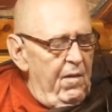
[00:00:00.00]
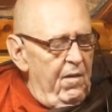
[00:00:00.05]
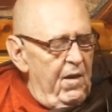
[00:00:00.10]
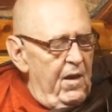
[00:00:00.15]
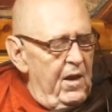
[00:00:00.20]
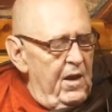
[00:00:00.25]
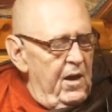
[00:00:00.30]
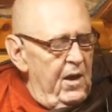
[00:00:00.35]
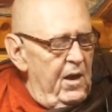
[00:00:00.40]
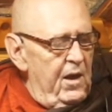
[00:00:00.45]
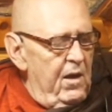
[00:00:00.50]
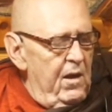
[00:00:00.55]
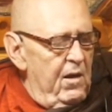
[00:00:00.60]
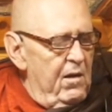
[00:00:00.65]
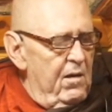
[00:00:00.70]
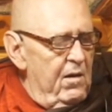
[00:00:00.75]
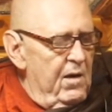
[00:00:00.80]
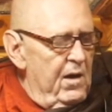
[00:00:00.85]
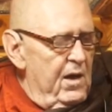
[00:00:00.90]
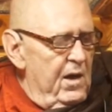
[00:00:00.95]
Then the
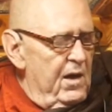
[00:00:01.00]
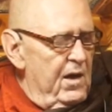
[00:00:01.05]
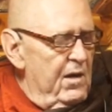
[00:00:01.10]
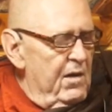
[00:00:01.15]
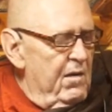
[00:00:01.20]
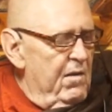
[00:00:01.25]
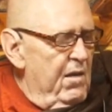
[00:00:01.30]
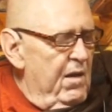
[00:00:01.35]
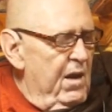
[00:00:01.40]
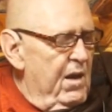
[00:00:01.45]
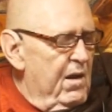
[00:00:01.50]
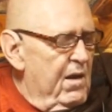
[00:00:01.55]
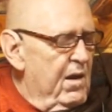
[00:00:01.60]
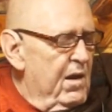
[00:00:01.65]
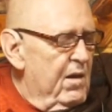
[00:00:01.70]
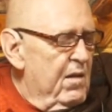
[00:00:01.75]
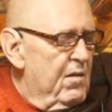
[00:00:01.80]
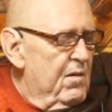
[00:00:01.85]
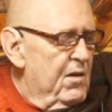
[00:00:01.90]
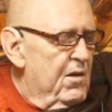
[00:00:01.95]
young god,
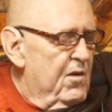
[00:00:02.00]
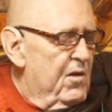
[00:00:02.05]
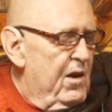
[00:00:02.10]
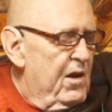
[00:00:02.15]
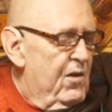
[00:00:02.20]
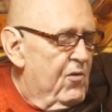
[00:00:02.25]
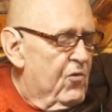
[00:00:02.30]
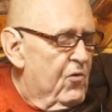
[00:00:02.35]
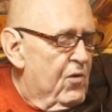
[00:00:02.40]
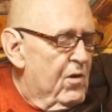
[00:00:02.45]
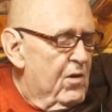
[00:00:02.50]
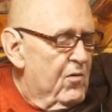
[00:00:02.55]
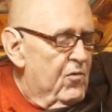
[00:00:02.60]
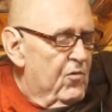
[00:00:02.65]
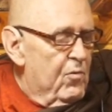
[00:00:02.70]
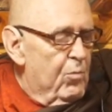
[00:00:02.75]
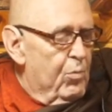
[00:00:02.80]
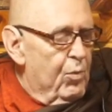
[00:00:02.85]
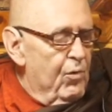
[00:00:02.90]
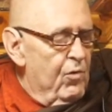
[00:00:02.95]
thinking the teacher has
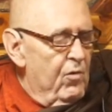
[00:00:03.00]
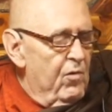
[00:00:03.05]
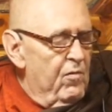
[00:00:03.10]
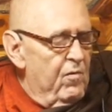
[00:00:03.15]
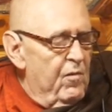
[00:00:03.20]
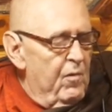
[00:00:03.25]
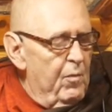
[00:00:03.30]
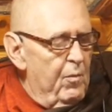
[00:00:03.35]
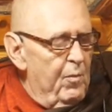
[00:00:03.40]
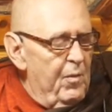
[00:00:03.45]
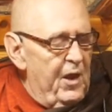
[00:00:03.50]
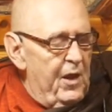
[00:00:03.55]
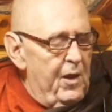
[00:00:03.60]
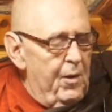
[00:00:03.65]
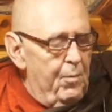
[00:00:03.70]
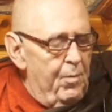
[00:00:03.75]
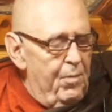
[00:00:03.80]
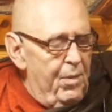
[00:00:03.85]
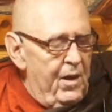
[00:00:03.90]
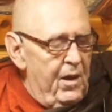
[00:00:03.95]
approved of
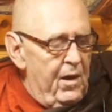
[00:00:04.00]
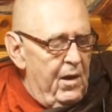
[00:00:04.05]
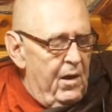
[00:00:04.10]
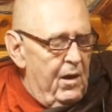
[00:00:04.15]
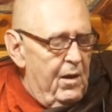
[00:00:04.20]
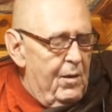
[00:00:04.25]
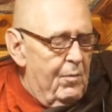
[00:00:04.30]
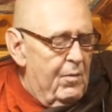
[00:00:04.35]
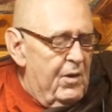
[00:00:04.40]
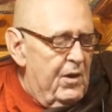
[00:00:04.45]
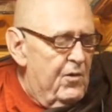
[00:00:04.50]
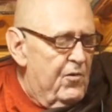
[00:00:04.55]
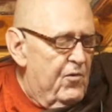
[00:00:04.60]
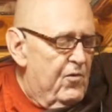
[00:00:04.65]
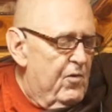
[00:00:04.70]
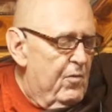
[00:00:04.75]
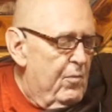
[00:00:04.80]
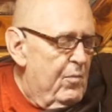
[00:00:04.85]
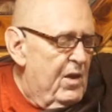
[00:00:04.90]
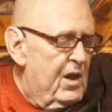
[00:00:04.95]
me, paid homage
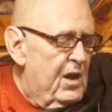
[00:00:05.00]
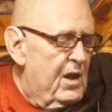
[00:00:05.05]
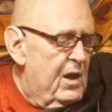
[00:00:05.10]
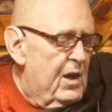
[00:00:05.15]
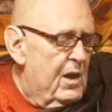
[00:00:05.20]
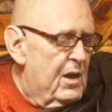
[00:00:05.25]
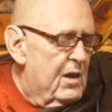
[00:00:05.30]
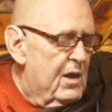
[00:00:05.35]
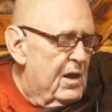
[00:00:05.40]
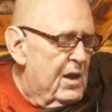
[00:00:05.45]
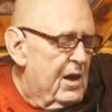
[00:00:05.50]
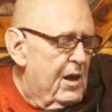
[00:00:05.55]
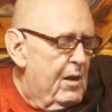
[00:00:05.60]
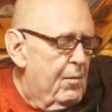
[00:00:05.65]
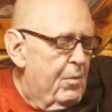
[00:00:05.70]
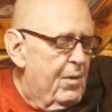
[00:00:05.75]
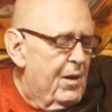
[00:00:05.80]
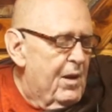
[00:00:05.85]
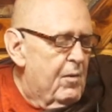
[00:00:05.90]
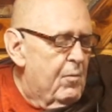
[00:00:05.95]
to me, and
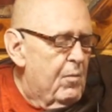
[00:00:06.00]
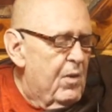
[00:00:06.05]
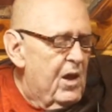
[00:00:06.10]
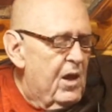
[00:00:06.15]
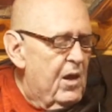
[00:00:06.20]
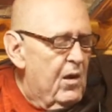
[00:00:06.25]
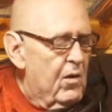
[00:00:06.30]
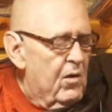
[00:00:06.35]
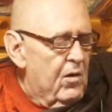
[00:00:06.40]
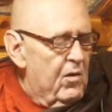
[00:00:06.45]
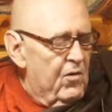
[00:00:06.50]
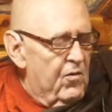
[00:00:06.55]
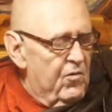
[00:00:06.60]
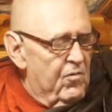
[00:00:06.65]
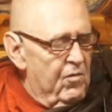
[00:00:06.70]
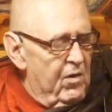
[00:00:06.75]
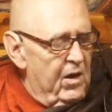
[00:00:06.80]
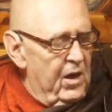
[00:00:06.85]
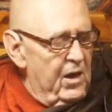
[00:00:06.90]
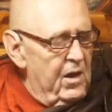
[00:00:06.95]
keeping me on his
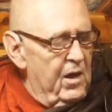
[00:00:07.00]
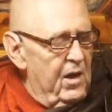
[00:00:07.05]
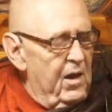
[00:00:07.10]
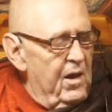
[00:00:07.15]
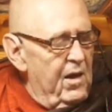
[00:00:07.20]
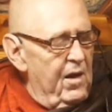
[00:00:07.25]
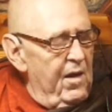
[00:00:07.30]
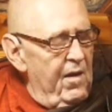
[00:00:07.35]
right,